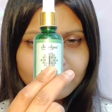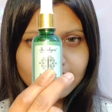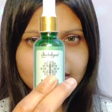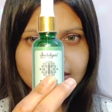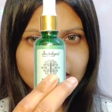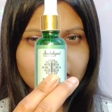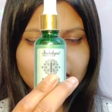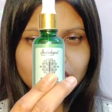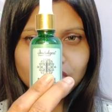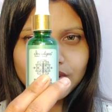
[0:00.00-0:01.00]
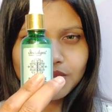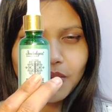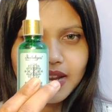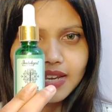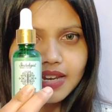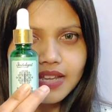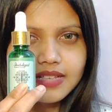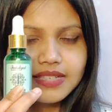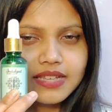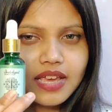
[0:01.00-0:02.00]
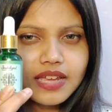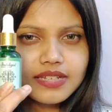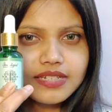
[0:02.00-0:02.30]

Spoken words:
This Indulgeo Squalane is